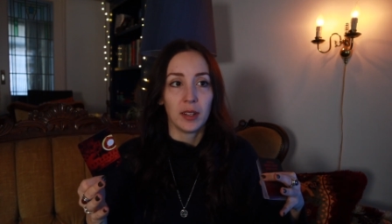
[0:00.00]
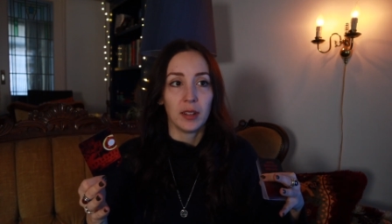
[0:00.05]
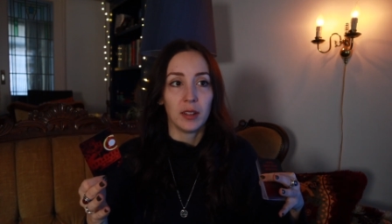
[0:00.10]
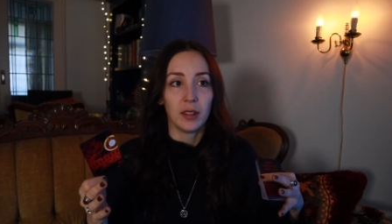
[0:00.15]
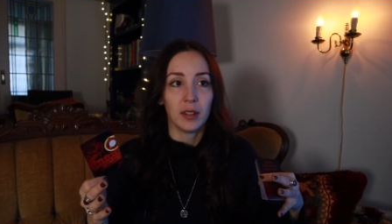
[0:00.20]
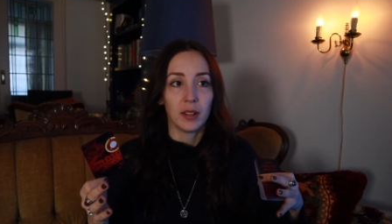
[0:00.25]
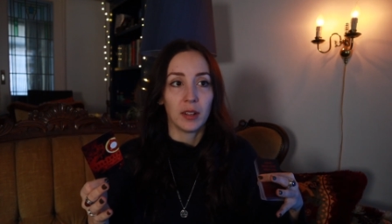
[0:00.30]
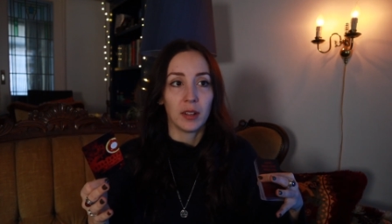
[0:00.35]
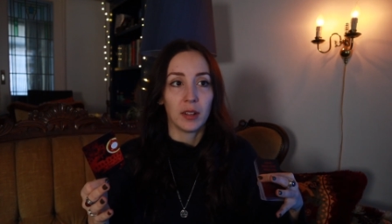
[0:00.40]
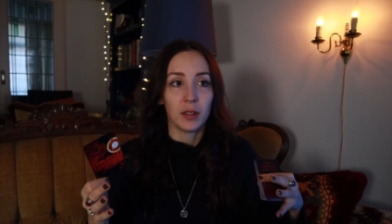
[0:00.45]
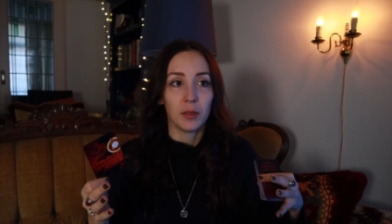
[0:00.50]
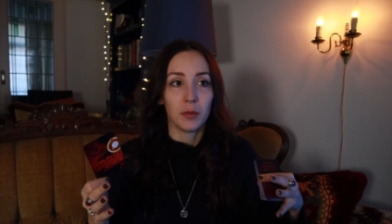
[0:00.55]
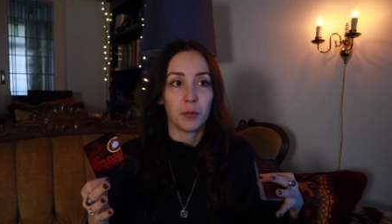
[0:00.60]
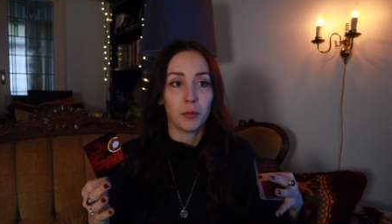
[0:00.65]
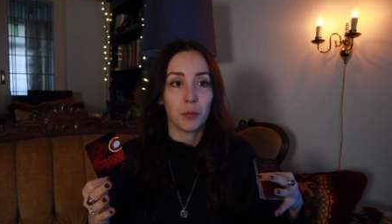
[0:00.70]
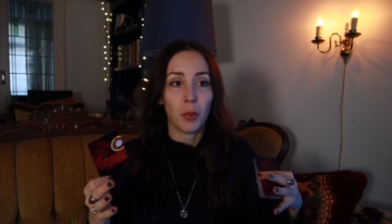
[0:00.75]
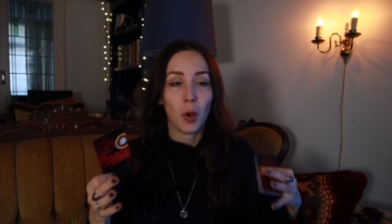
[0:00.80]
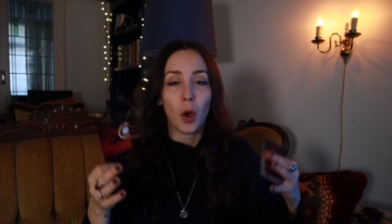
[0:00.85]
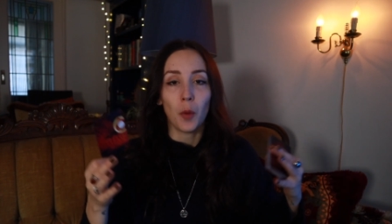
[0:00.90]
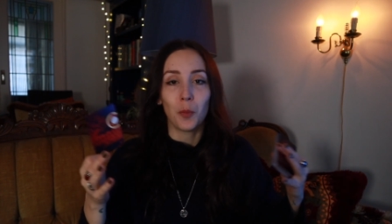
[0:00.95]
the
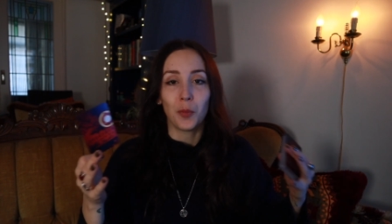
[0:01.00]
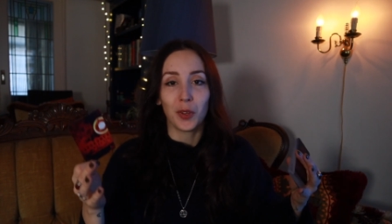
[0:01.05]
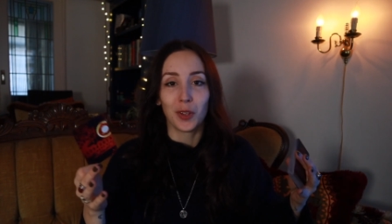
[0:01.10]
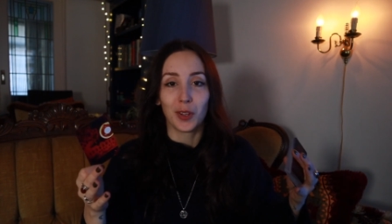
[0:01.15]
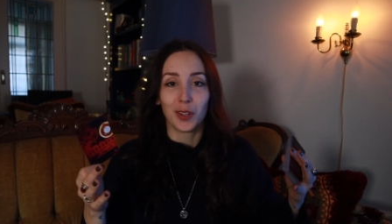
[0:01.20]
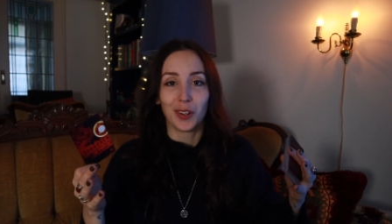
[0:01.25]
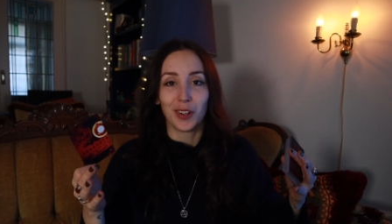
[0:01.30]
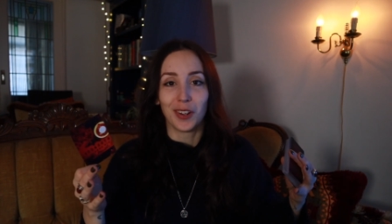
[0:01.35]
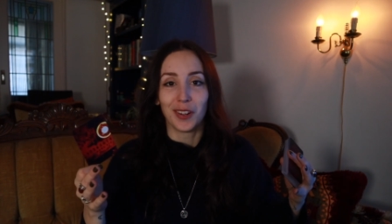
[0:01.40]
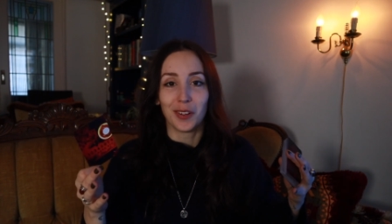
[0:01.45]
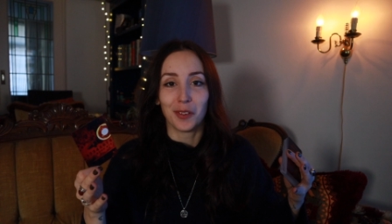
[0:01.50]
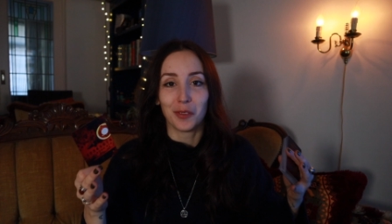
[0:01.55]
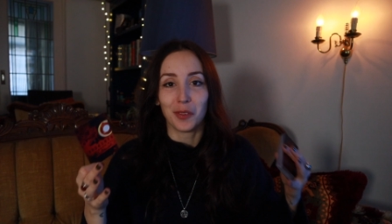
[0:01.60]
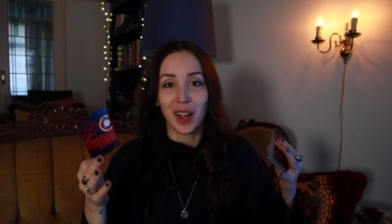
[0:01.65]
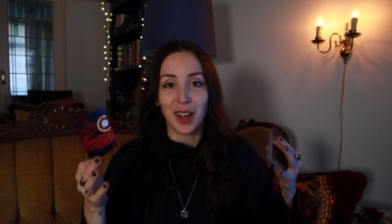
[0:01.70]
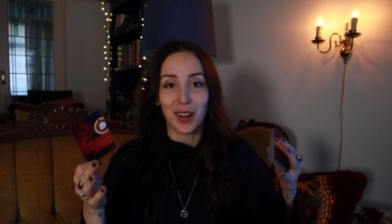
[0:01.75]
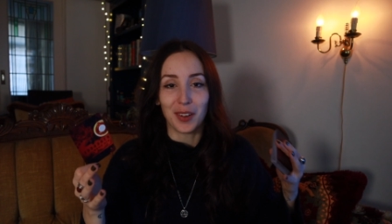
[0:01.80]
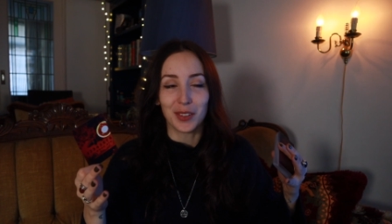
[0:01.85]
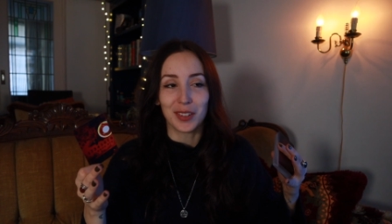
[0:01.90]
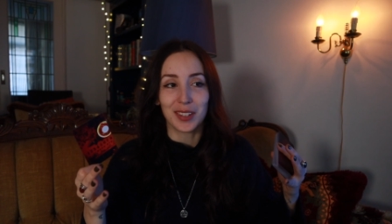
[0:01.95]
popular
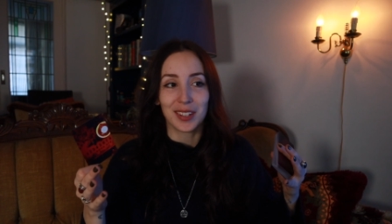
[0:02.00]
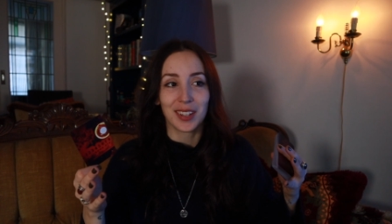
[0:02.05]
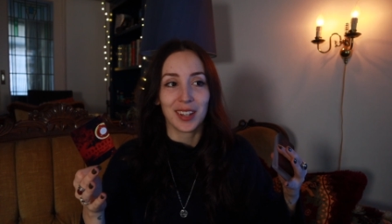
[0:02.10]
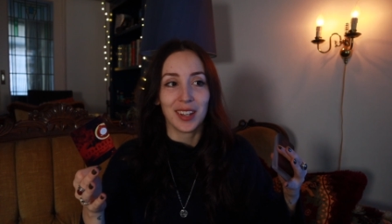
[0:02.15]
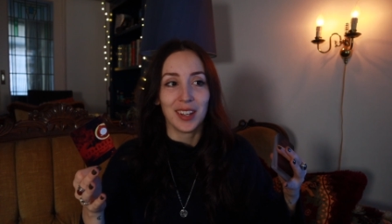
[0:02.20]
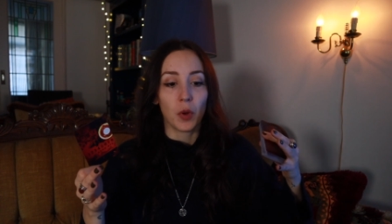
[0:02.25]
route,